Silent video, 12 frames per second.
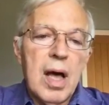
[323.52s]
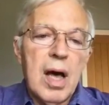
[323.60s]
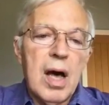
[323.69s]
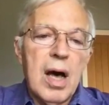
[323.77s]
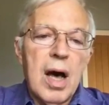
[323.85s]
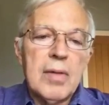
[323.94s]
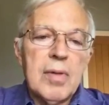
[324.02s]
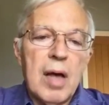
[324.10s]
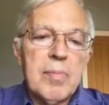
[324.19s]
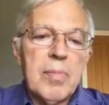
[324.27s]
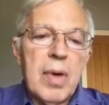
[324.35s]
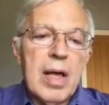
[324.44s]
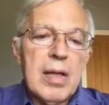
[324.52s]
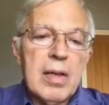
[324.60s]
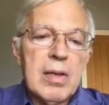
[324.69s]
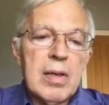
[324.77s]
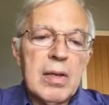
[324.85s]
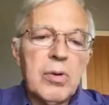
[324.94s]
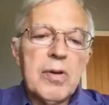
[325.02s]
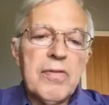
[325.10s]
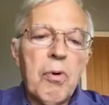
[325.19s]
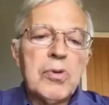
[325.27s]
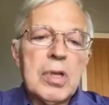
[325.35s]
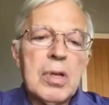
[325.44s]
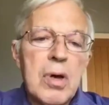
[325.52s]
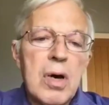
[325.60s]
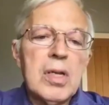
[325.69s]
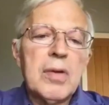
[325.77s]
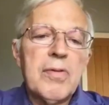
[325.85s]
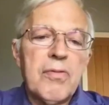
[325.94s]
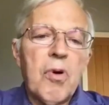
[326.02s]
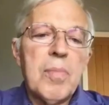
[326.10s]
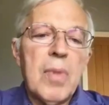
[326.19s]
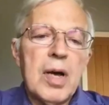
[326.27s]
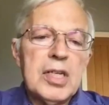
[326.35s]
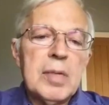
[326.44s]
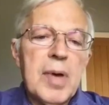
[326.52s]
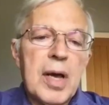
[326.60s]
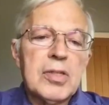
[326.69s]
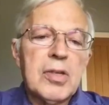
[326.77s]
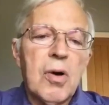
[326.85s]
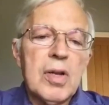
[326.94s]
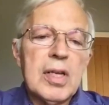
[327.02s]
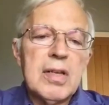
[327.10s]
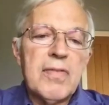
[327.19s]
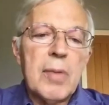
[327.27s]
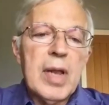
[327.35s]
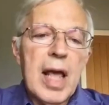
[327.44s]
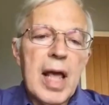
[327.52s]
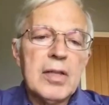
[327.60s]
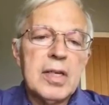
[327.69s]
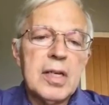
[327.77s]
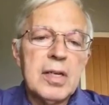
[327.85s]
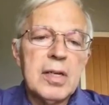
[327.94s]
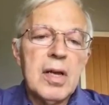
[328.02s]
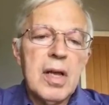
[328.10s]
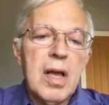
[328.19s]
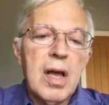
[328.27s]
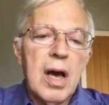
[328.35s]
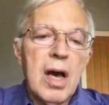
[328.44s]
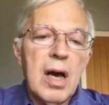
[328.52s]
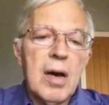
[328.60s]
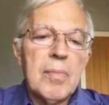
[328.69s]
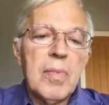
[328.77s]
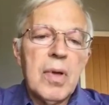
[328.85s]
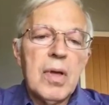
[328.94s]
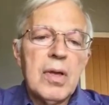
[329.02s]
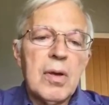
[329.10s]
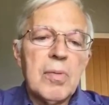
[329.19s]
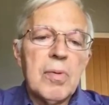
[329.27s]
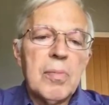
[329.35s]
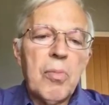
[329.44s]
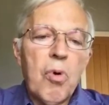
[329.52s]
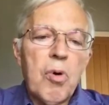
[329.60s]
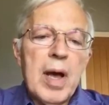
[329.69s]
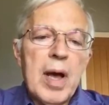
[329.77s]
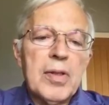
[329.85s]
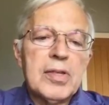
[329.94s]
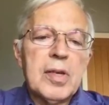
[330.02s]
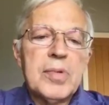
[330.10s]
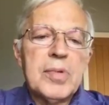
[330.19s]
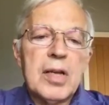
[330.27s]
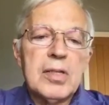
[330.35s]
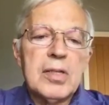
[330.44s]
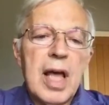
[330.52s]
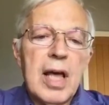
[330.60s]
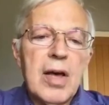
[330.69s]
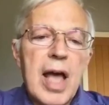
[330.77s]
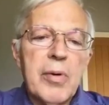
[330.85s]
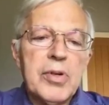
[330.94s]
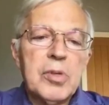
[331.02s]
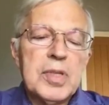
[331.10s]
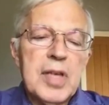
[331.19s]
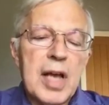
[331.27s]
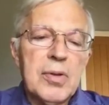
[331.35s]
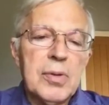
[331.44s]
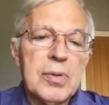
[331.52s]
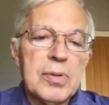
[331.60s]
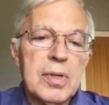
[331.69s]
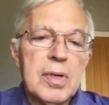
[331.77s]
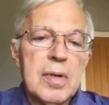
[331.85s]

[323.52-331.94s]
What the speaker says: I'm looking forward to learning from my GPEx colleagues, if I'm elected, you know, more about this subject and how it should be tackled.